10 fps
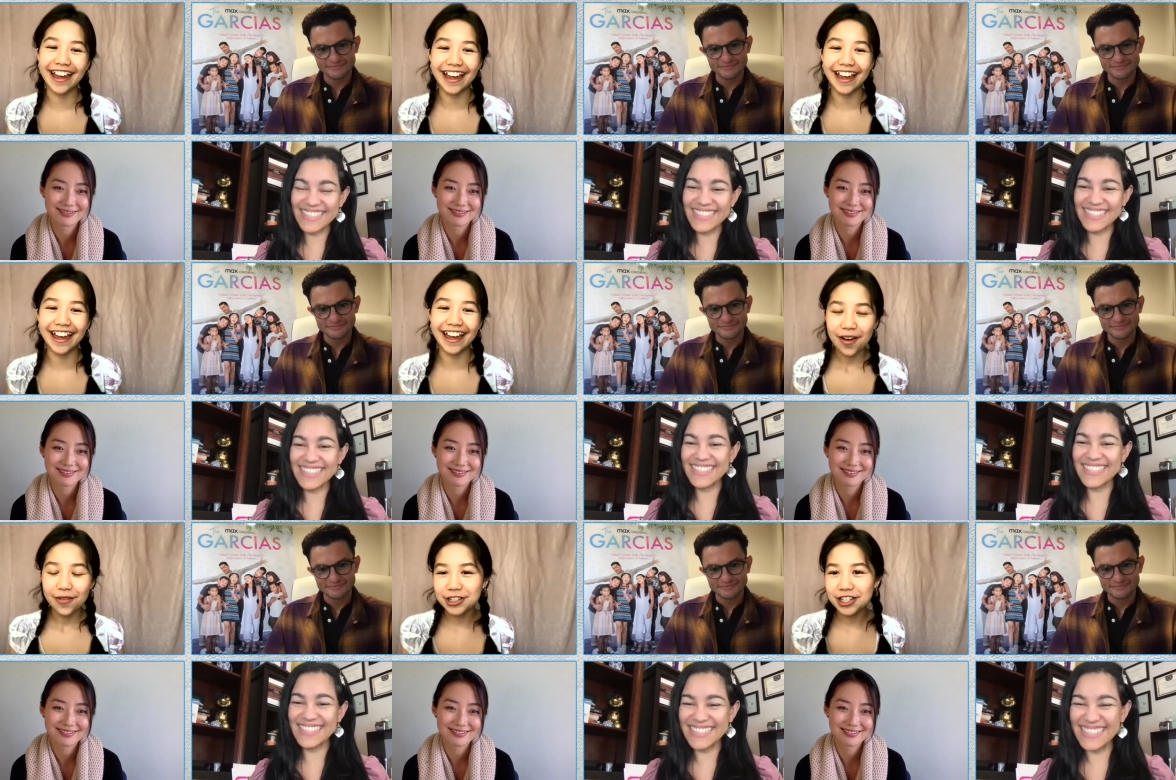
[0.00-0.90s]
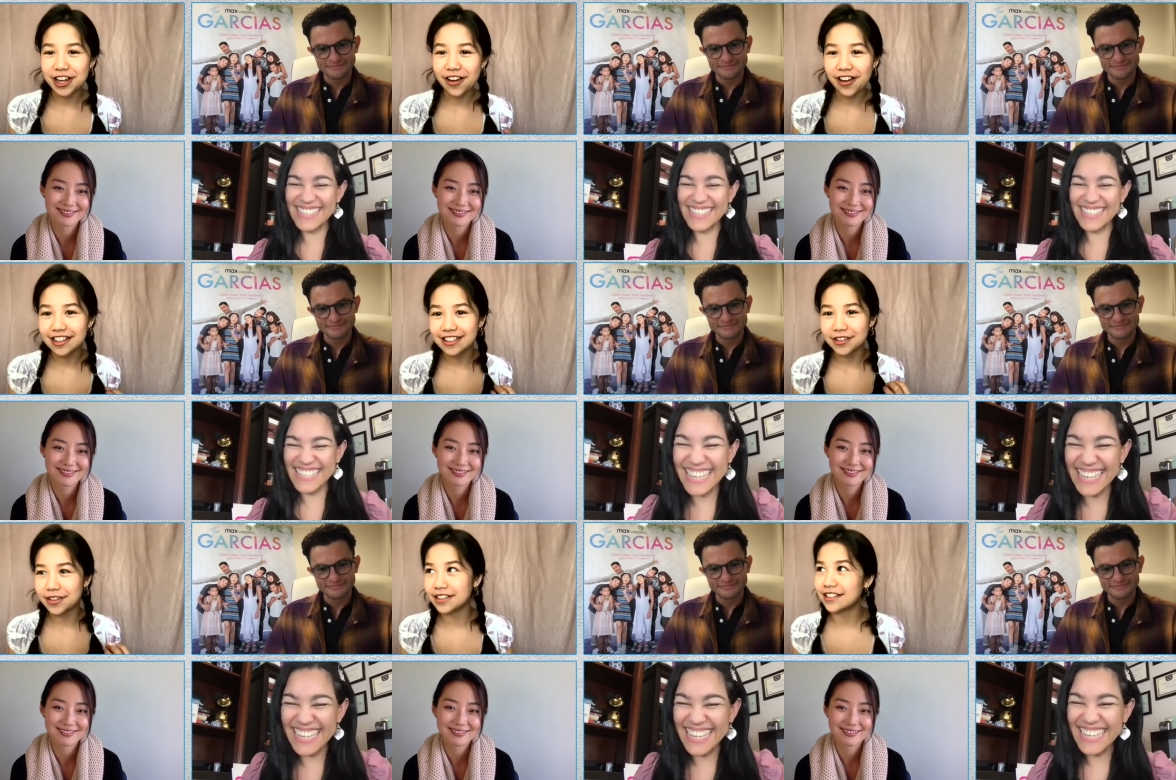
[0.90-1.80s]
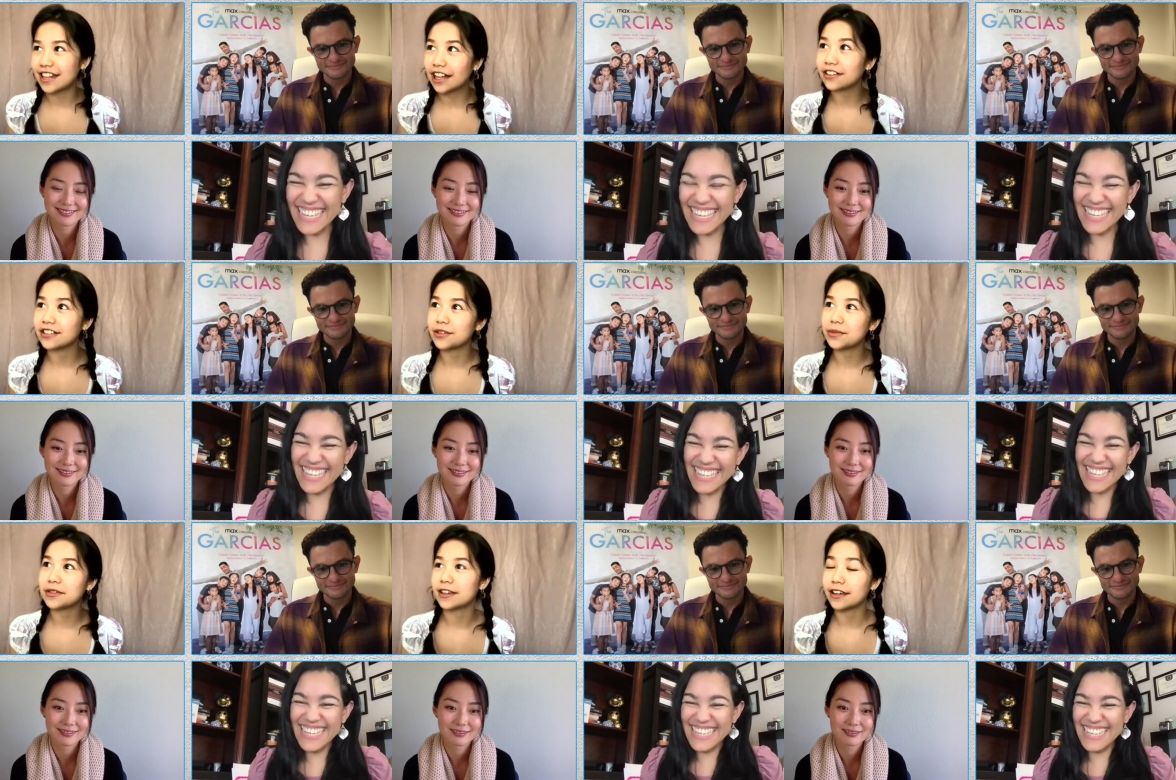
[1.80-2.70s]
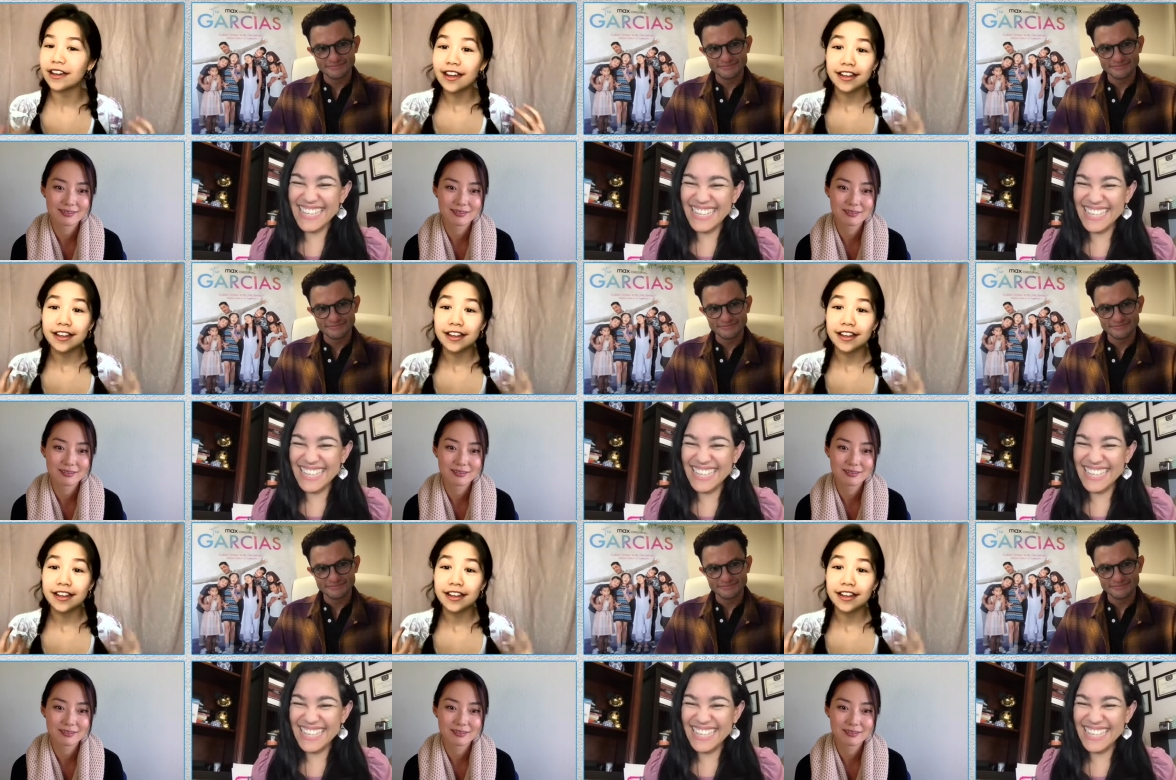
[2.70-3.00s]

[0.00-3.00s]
Speaker 1: and when she narrates, you can tell it's almost like